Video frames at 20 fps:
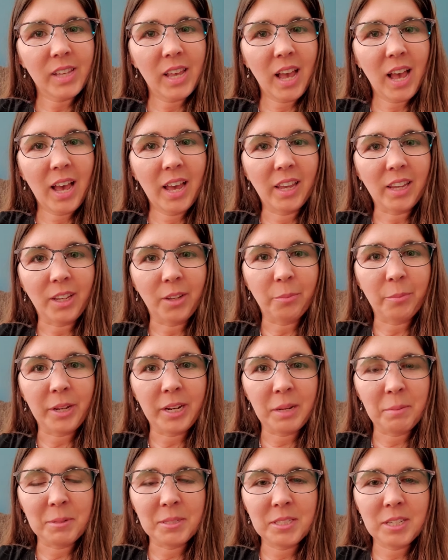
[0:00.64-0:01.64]
Hi, my
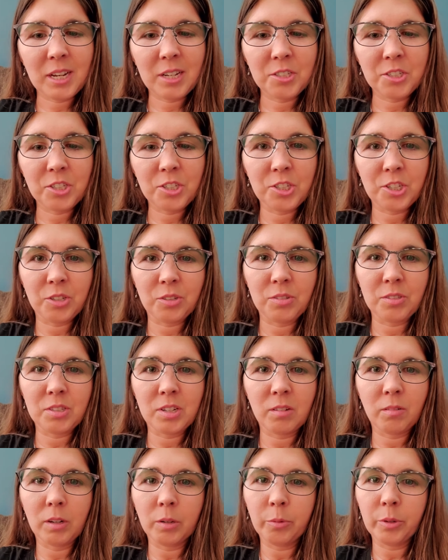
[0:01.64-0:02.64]
name is Tasha Jones
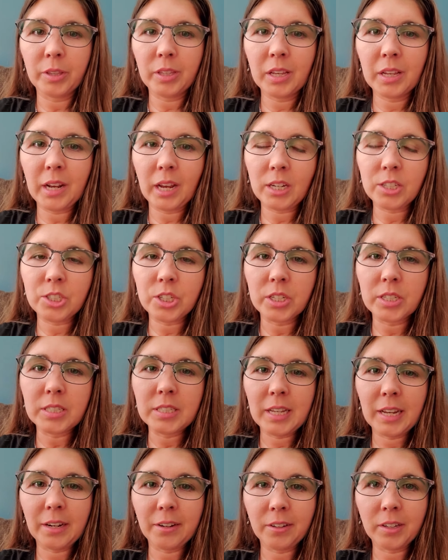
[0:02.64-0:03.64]
and I work with Connections
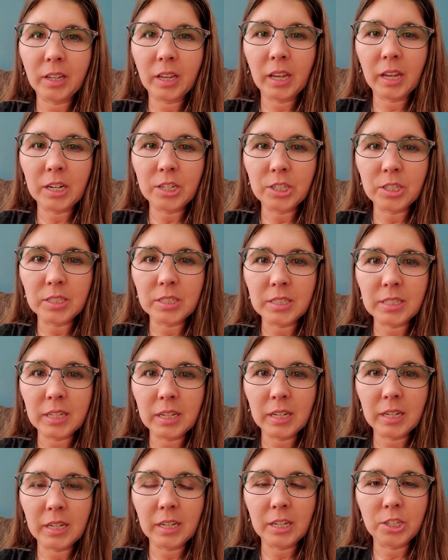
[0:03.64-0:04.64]
Area Agency
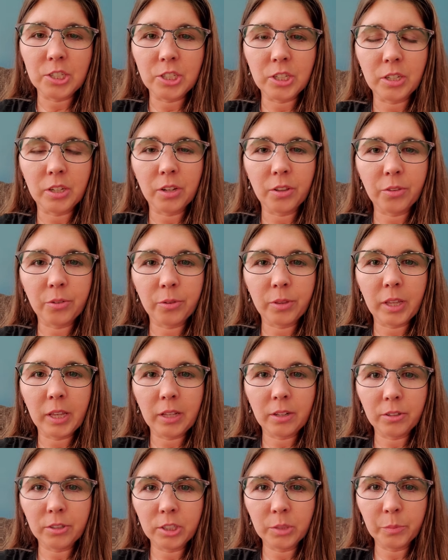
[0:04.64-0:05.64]
on Aging through the
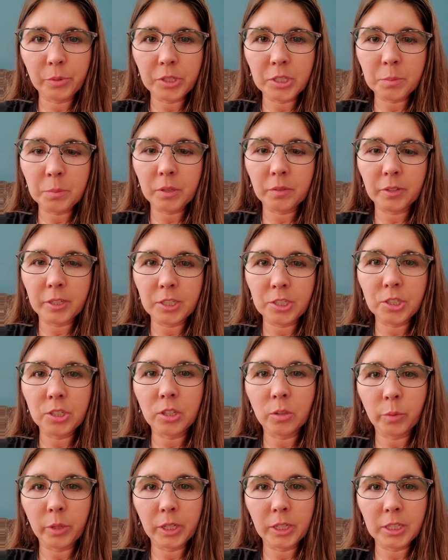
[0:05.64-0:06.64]
Elder Abuse Prevention
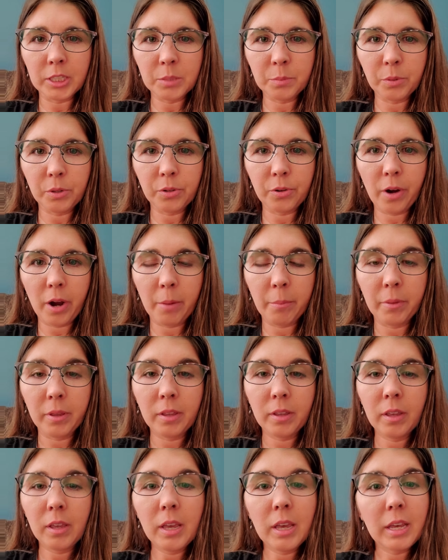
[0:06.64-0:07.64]
Awareness Program.
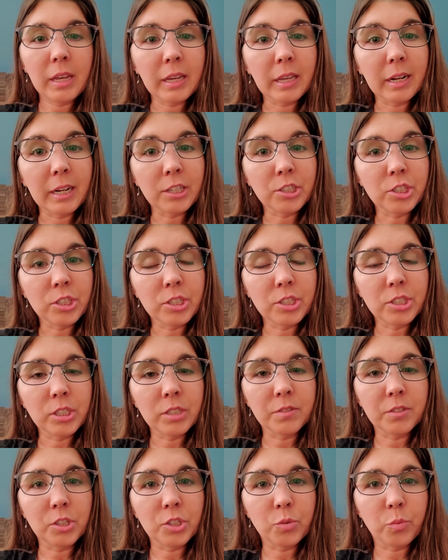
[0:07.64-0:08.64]
Connection
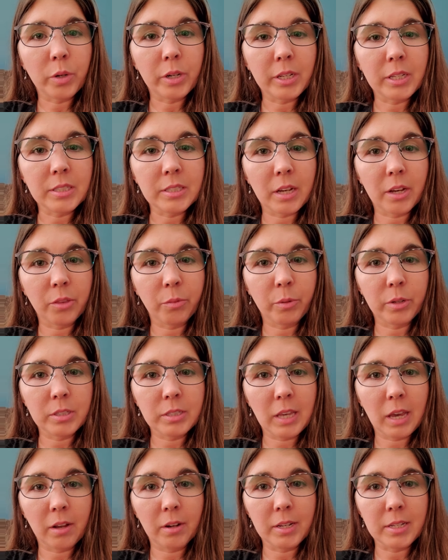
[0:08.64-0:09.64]
serves the 20 Southwest
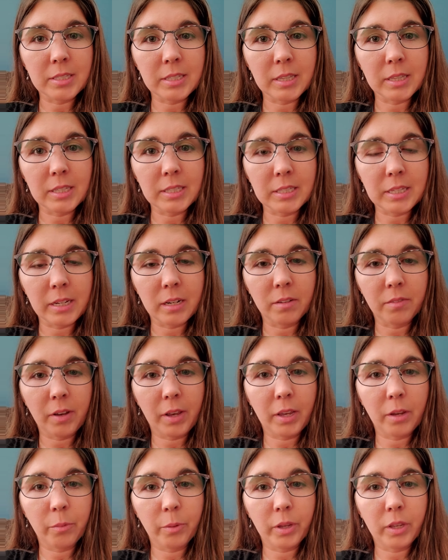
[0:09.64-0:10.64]
counties in the state of
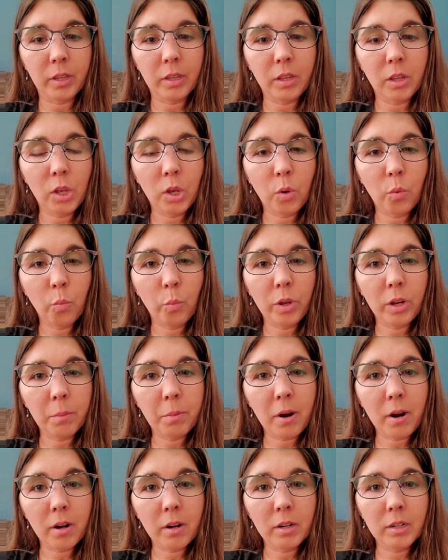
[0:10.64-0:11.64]
Iowa. We are
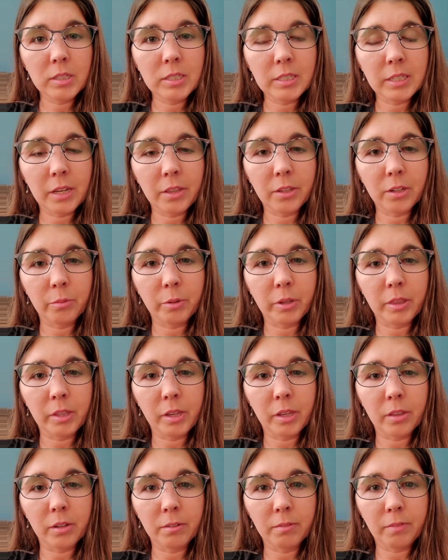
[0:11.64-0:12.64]
partnering together with the
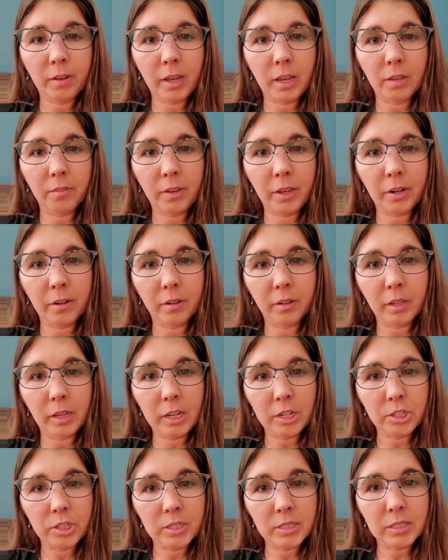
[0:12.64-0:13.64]
other five area
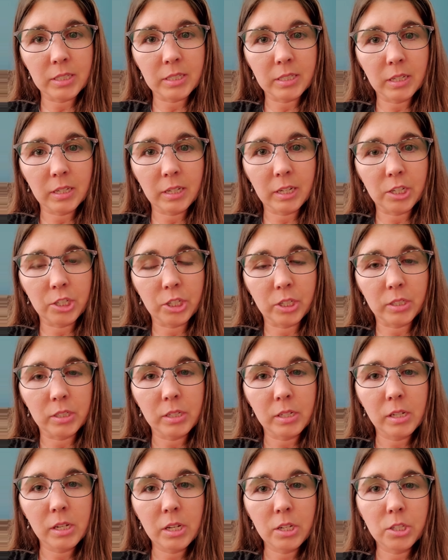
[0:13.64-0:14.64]
agencies on aging
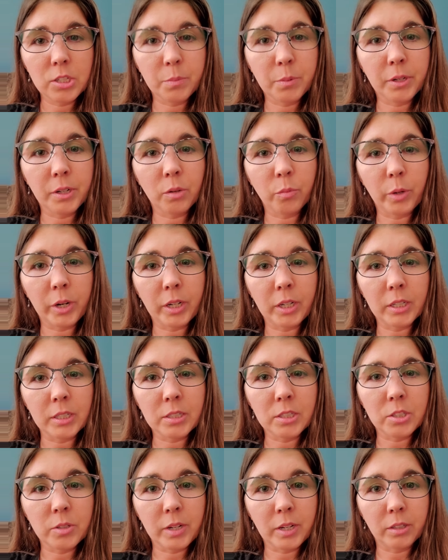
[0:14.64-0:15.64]
to bring awareness
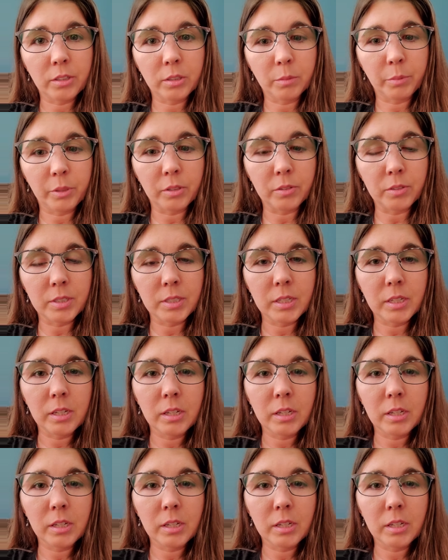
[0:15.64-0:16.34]
to elder abuse,